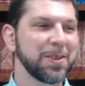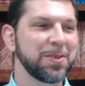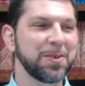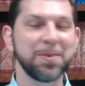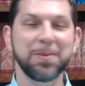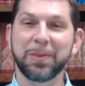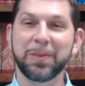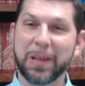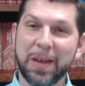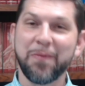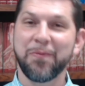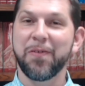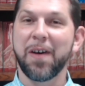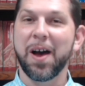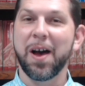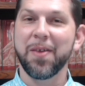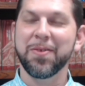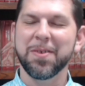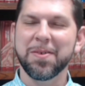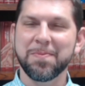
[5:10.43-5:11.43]
to leave
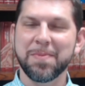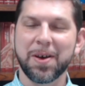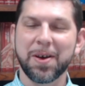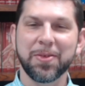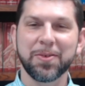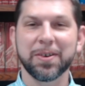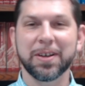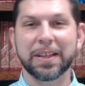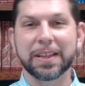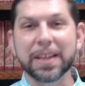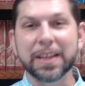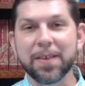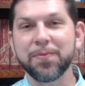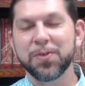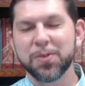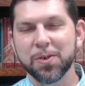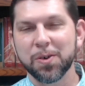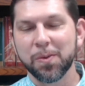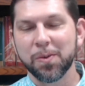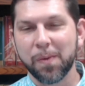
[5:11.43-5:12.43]
father and mother, cleave
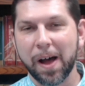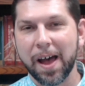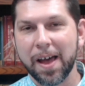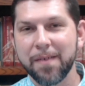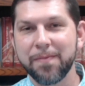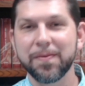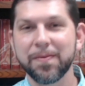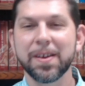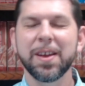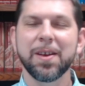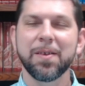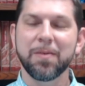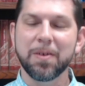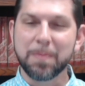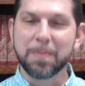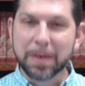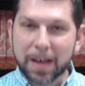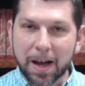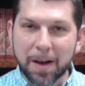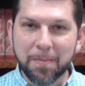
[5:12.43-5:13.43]
to our wife.
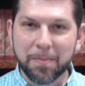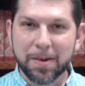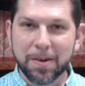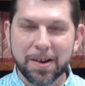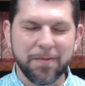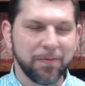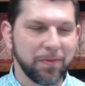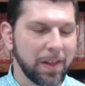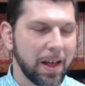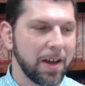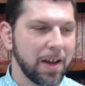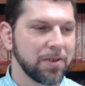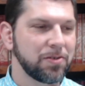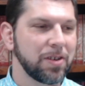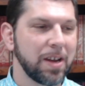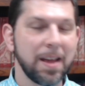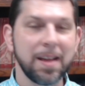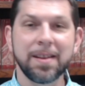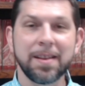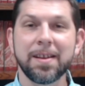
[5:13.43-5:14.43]
We become one
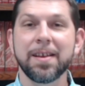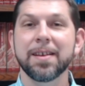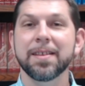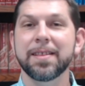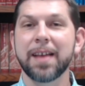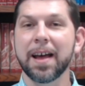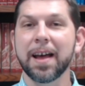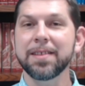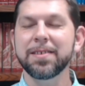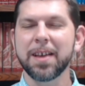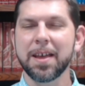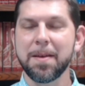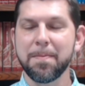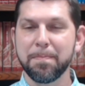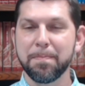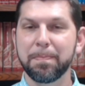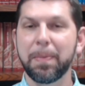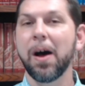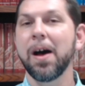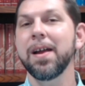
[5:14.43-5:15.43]
flesh. And that's a
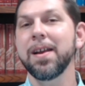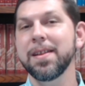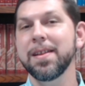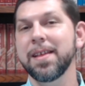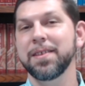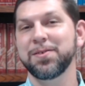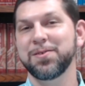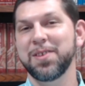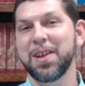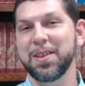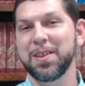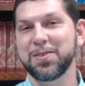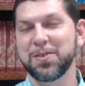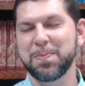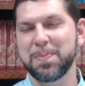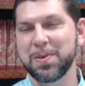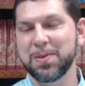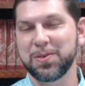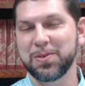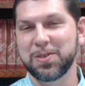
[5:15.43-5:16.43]
bond that's not
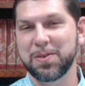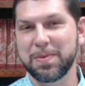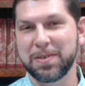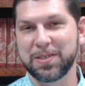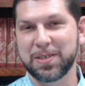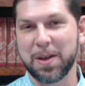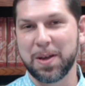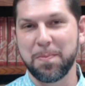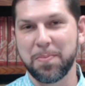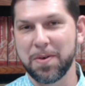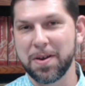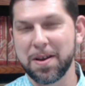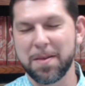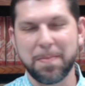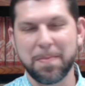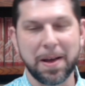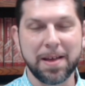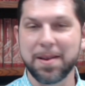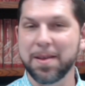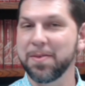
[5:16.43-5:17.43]
supposed to be
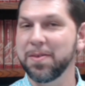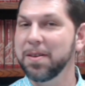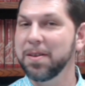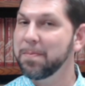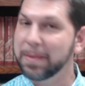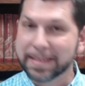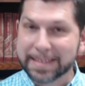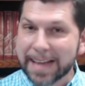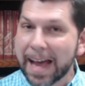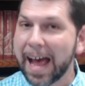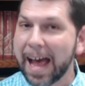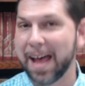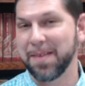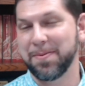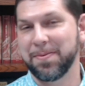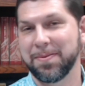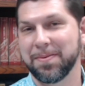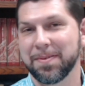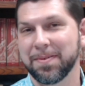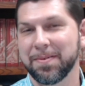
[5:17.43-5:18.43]
separated by anything but
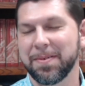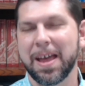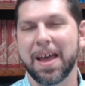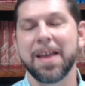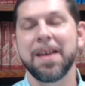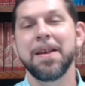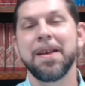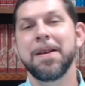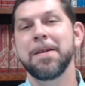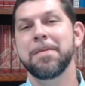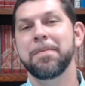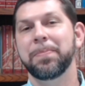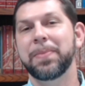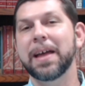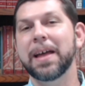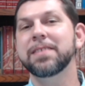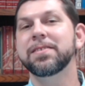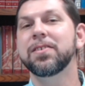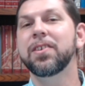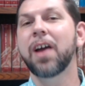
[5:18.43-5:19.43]
death. Okay?
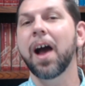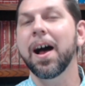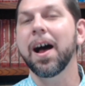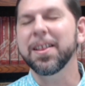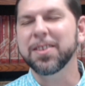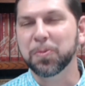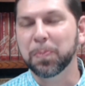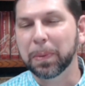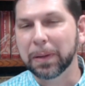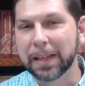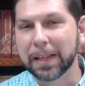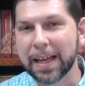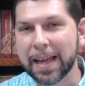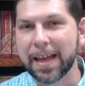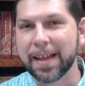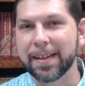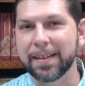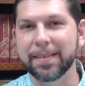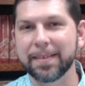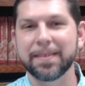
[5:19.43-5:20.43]
That's God's
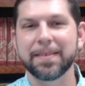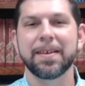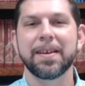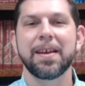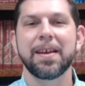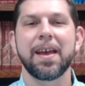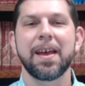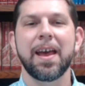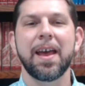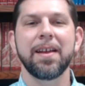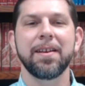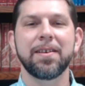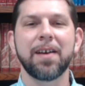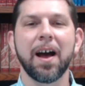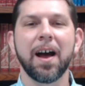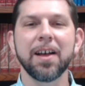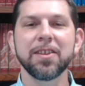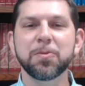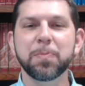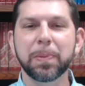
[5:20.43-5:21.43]
plan. And
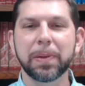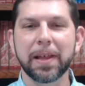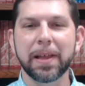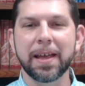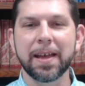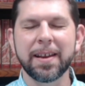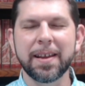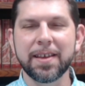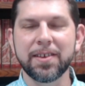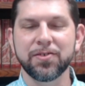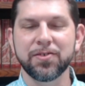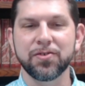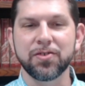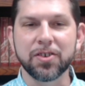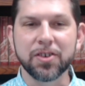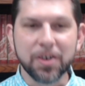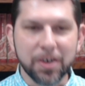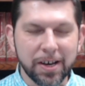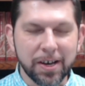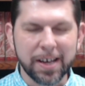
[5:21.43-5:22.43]
God's plan is
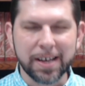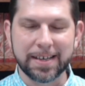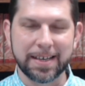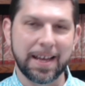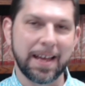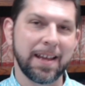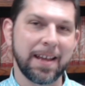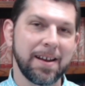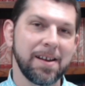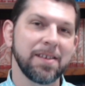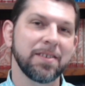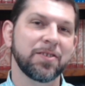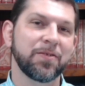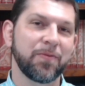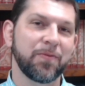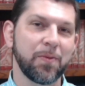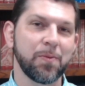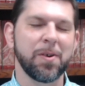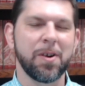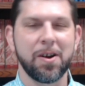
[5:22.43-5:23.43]
good, and it is
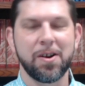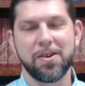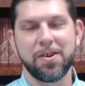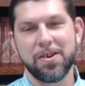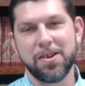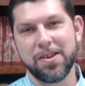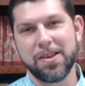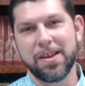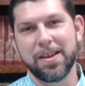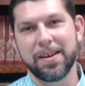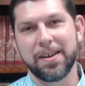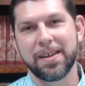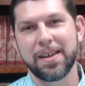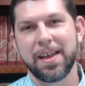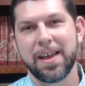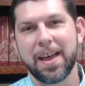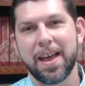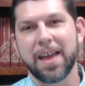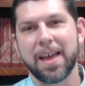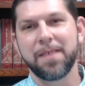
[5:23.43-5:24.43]
for our good.
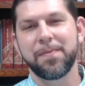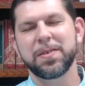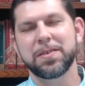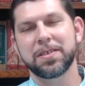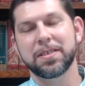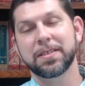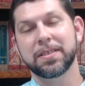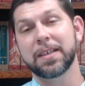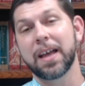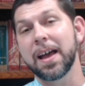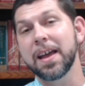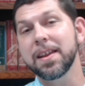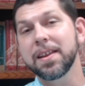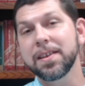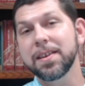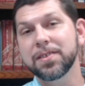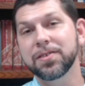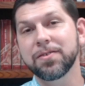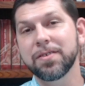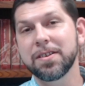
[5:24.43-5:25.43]
And if a
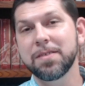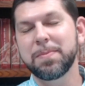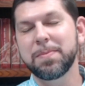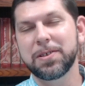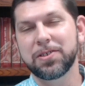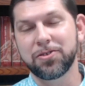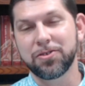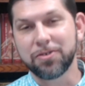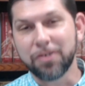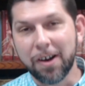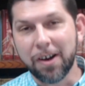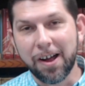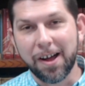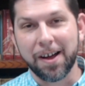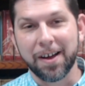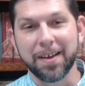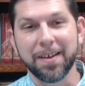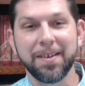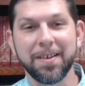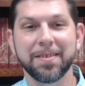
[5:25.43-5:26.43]
society is going to be
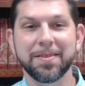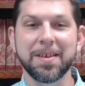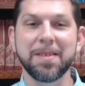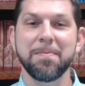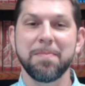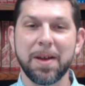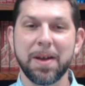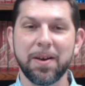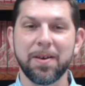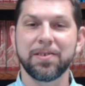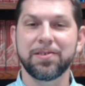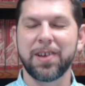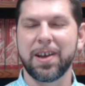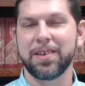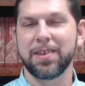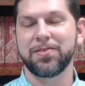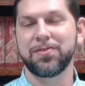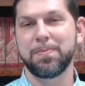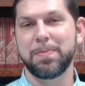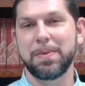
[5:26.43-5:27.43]
strong, then marriage
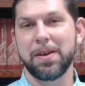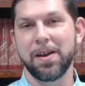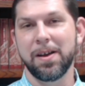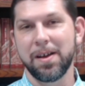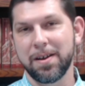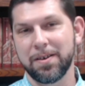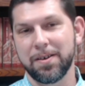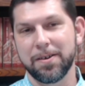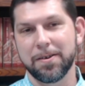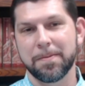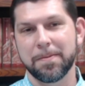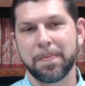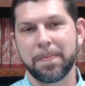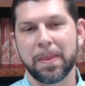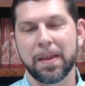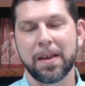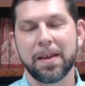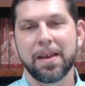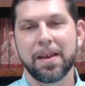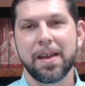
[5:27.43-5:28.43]
has to be honored
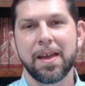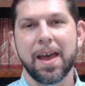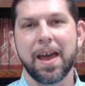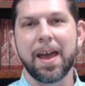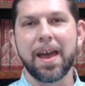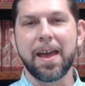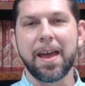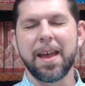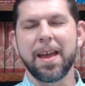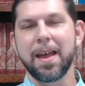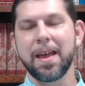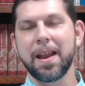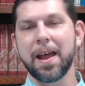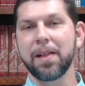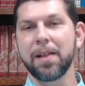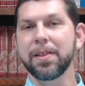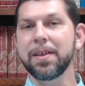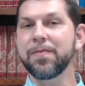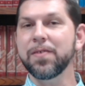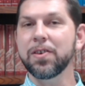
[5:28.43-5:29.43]
and
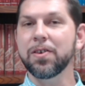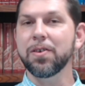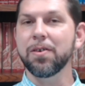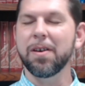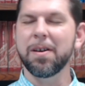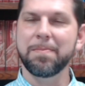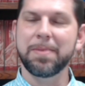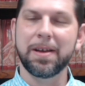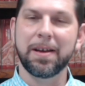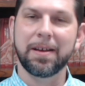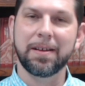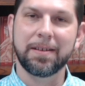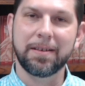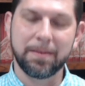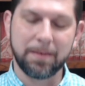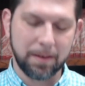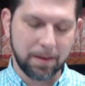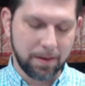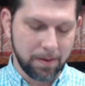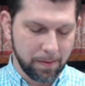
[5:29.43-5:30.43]
I'll even go on beyond
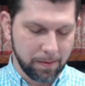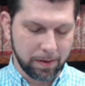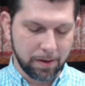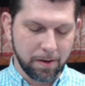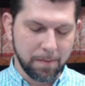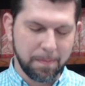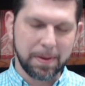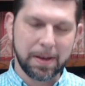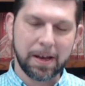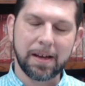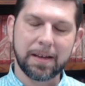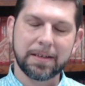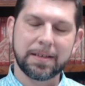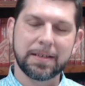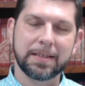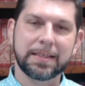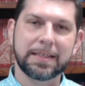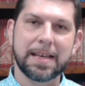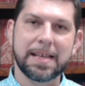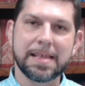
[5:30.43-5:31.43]
go go beyond
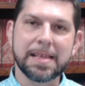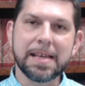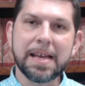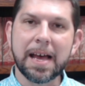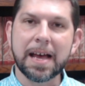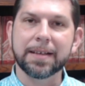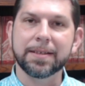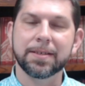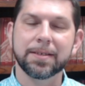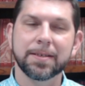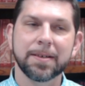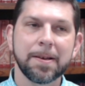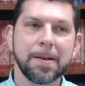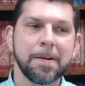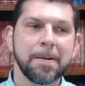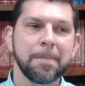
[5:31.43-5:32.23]
to say this.